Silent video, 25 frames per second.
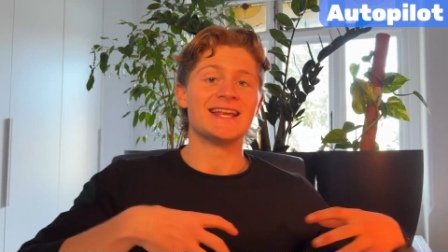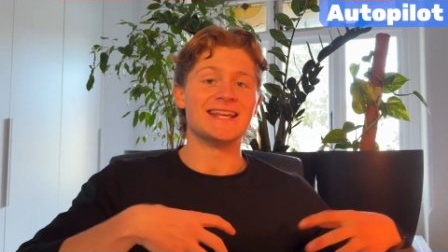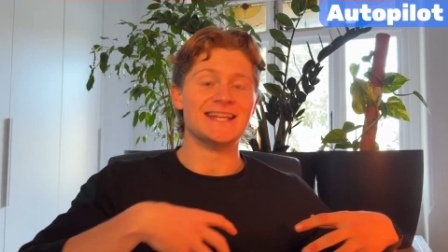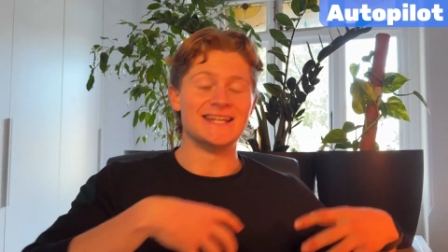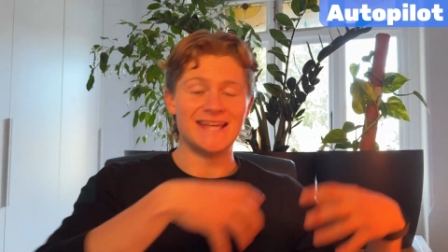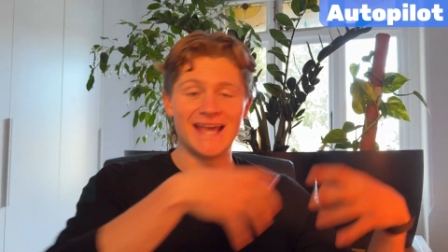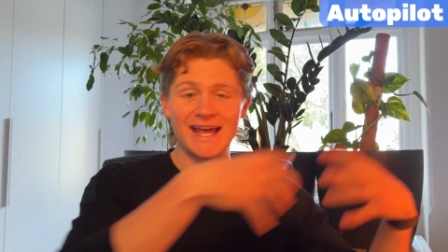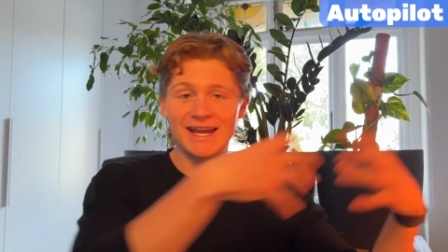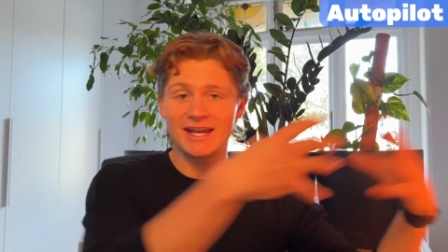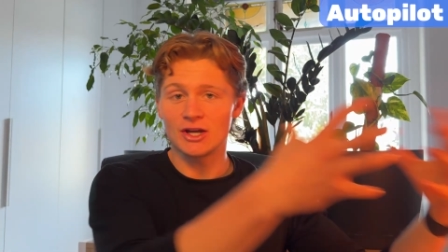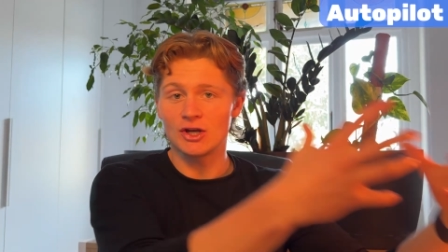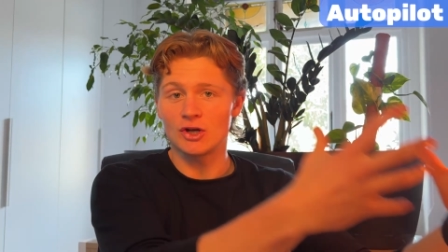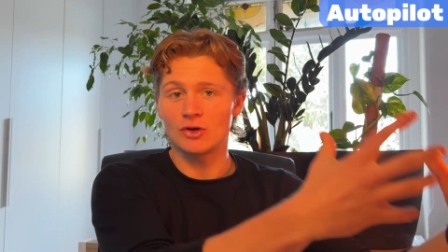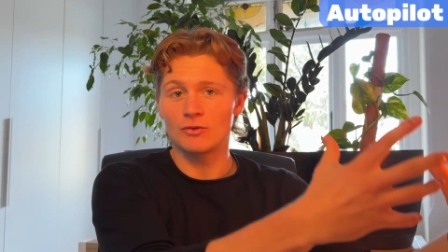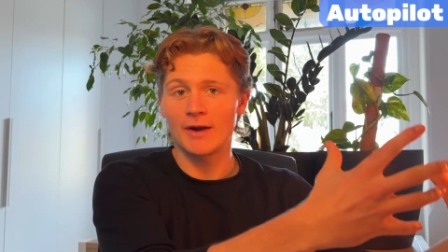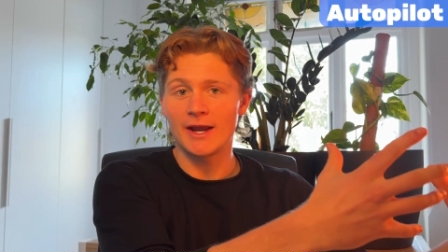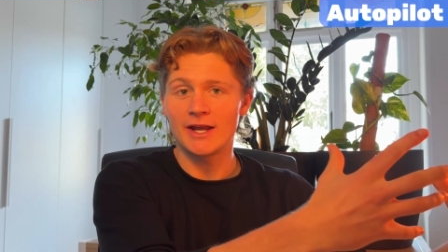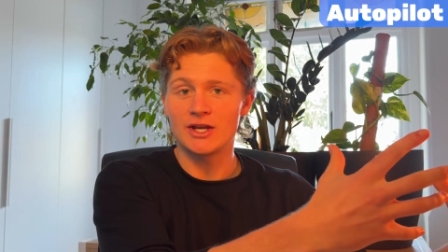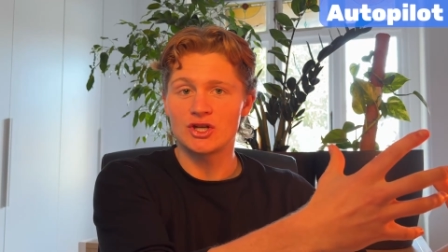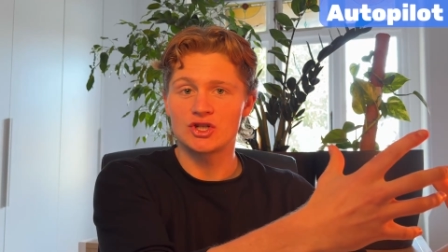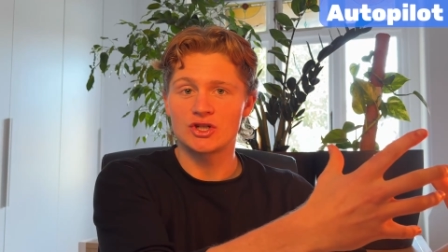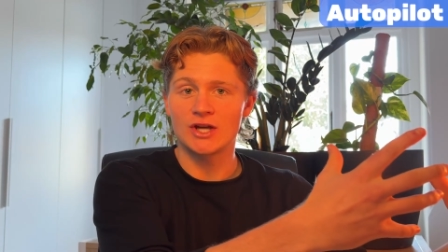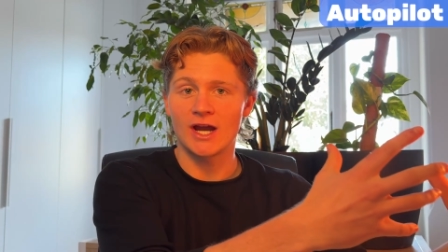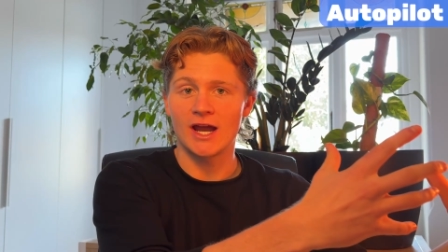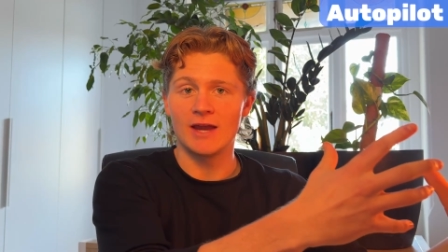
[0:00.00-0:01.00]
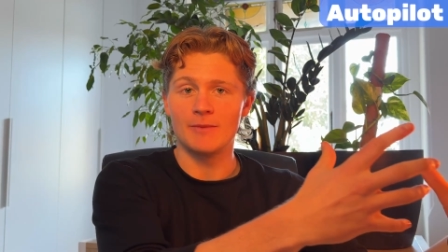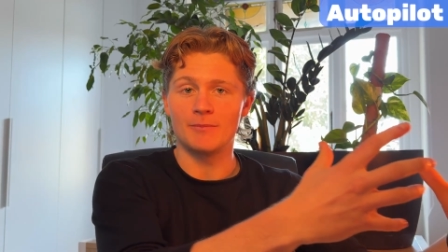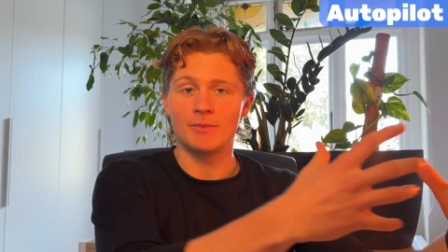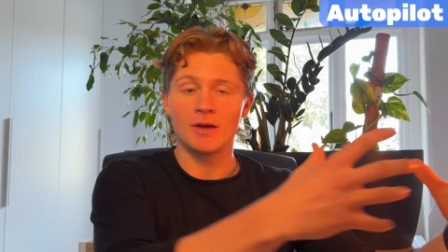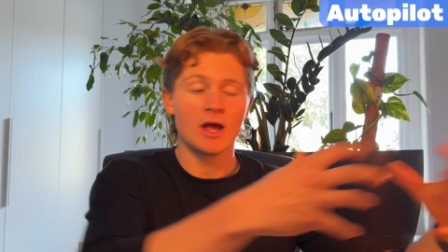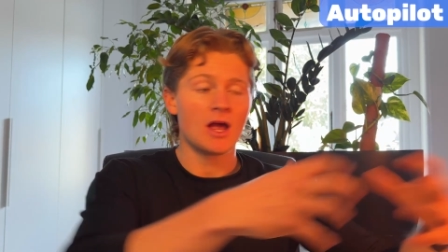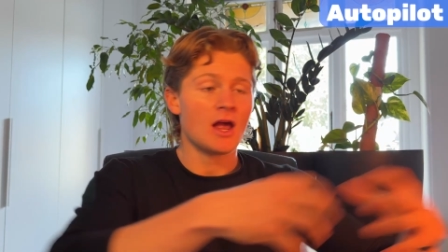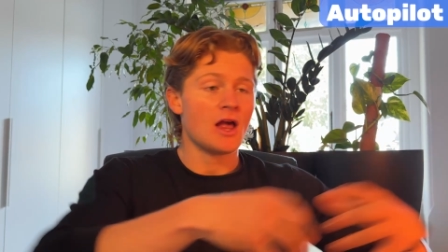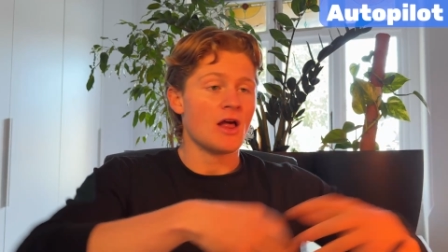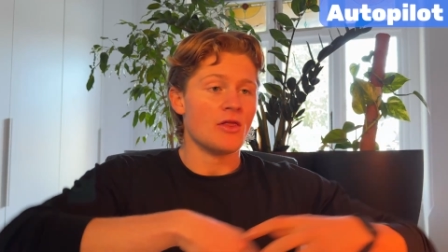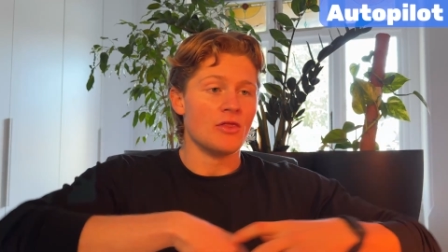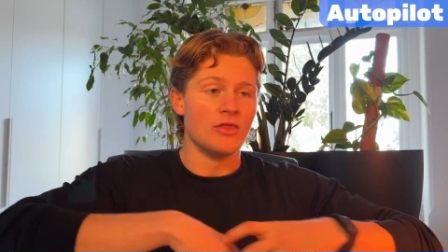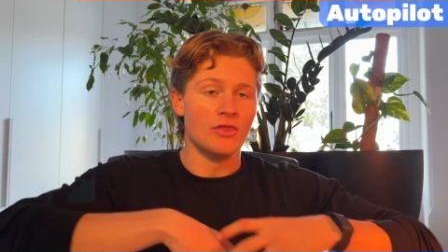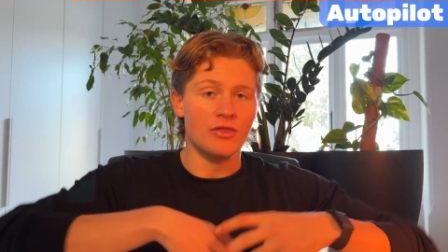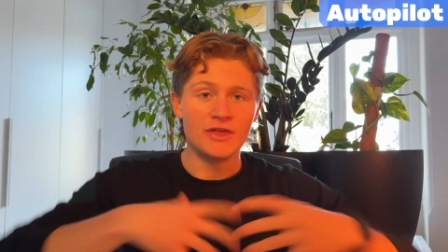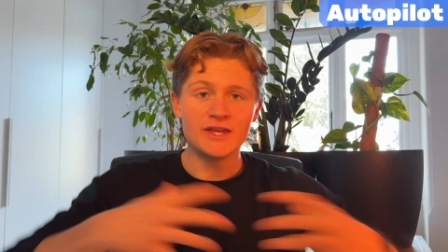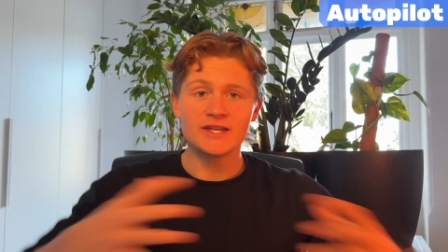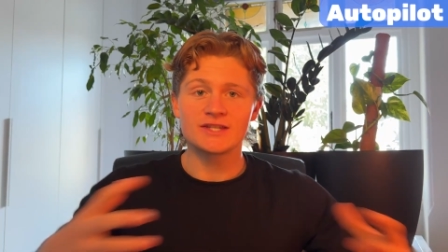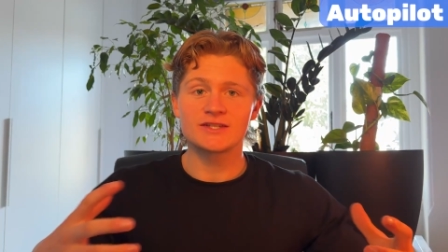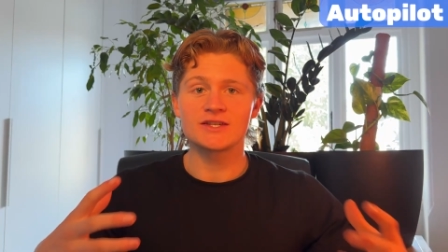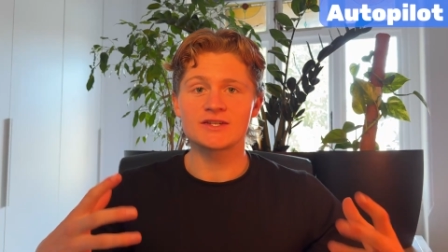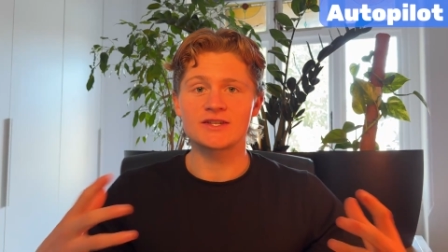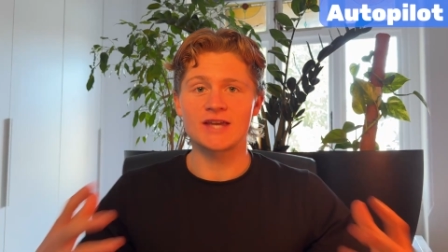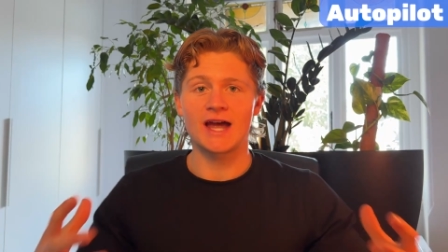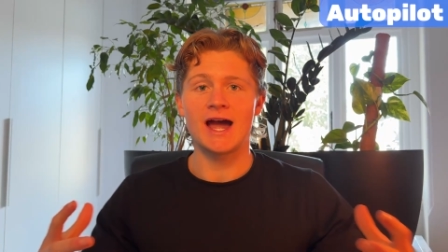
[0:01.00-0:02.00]
get in great shape.
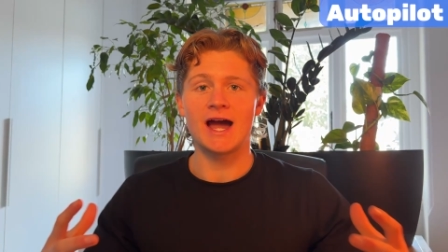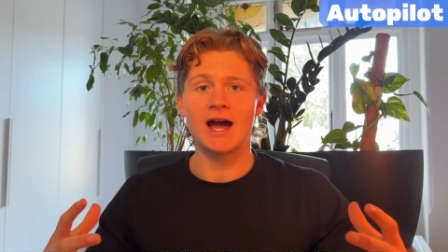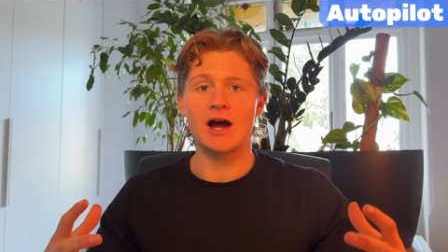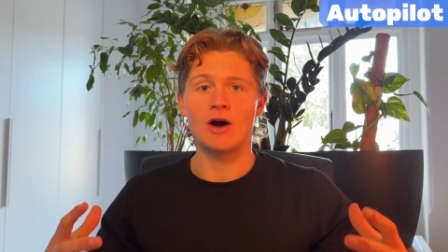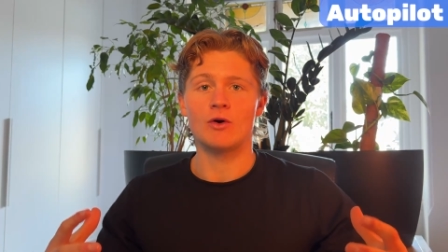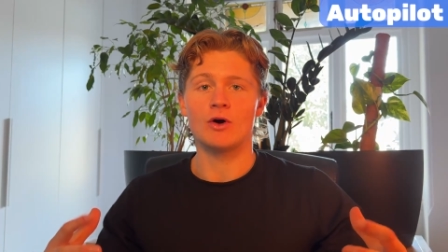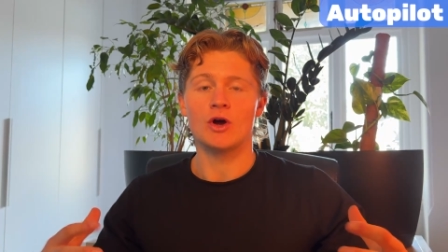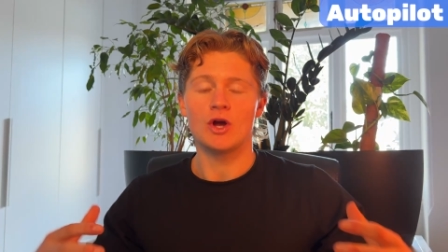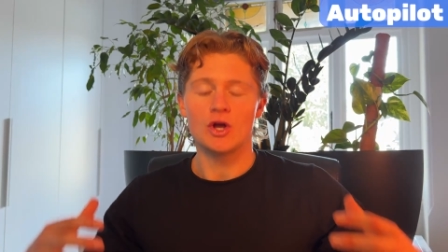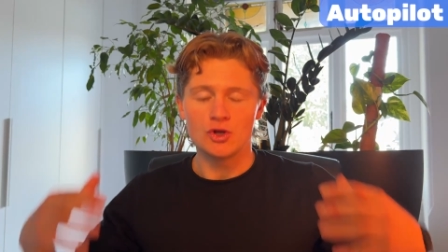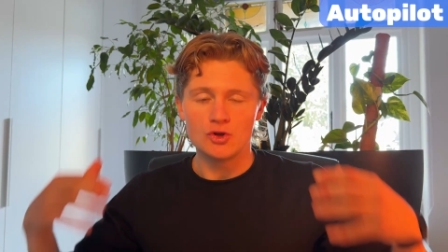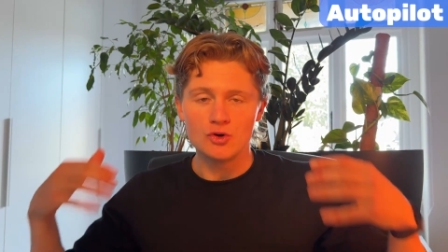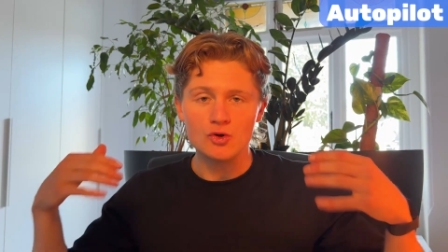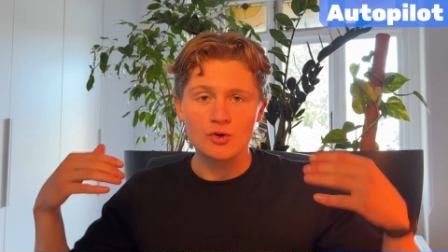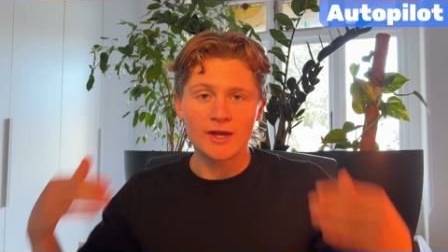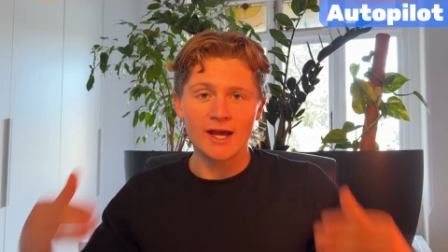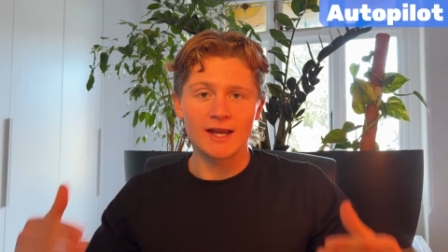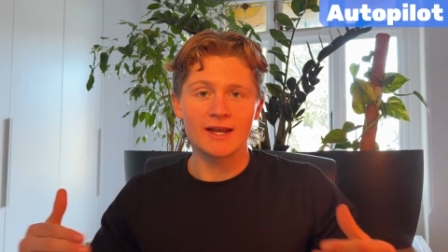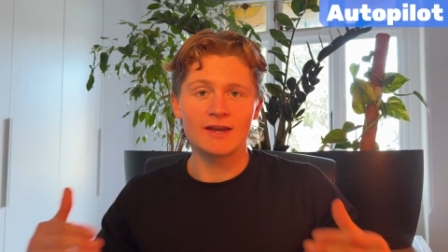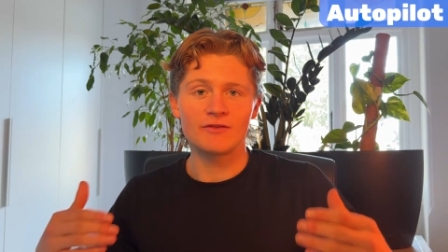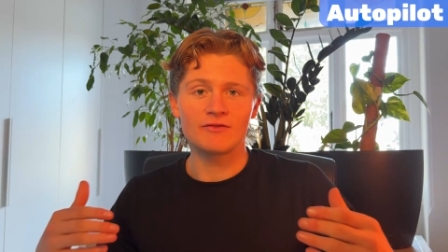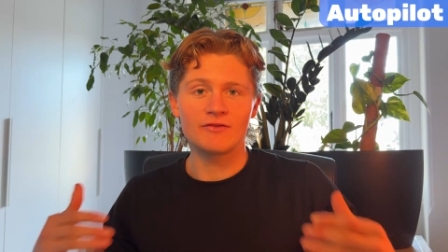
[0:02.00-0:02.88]
This is how you get in